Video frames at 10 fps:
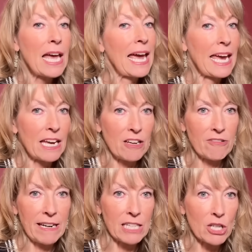
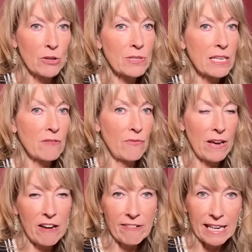incorrect dosing,
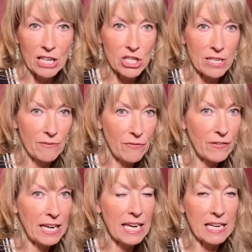variation in
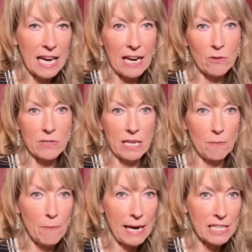feed, housing
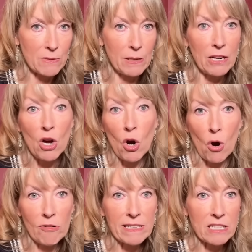management,
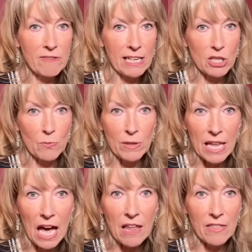or interaction with
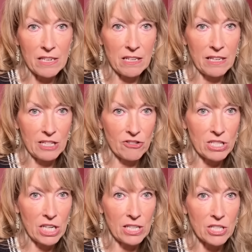other dietary
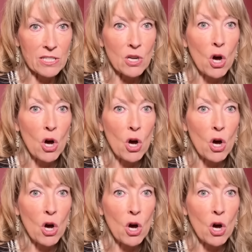changes,